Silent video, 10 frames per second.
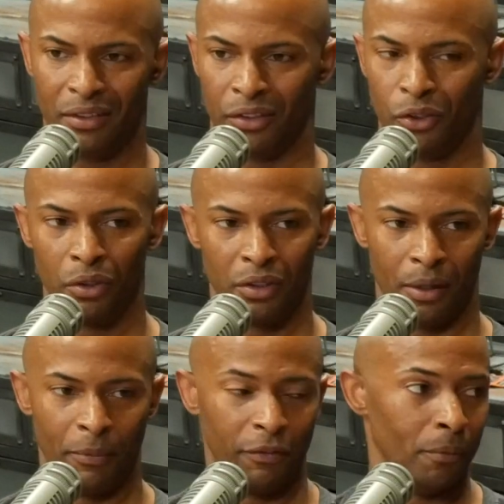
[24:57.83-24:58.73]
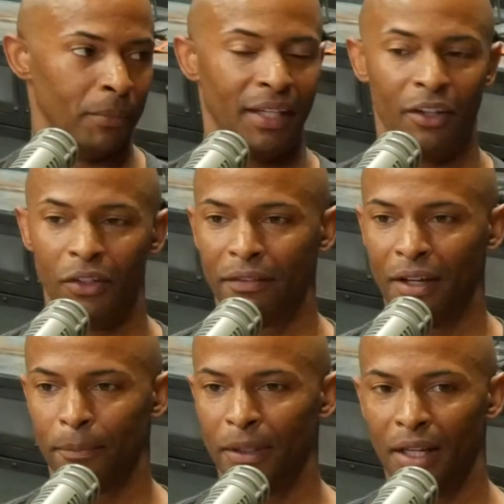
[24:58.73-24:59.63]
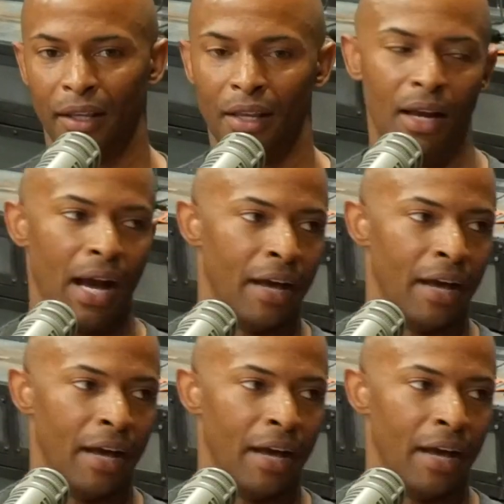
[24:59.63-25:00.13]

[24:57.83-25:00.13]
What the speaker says: a tool, because I mean, for me, they don't even have to be like, I